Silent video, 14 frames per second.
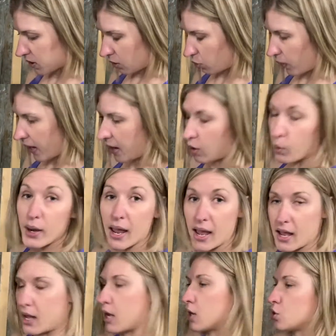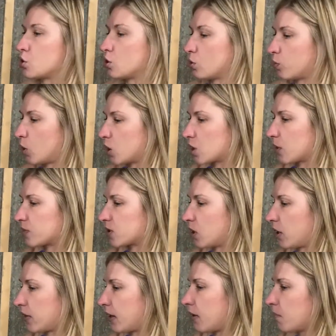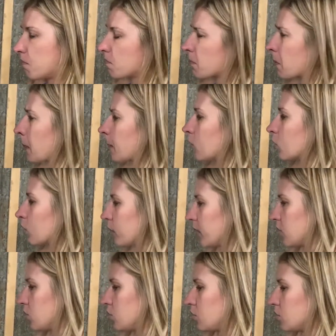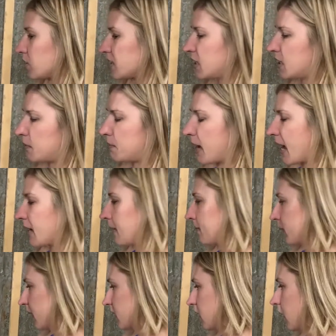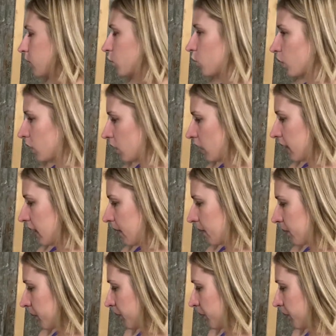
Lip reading: the ground and do push-ups on them, or we can do seated banded muscle up work on them.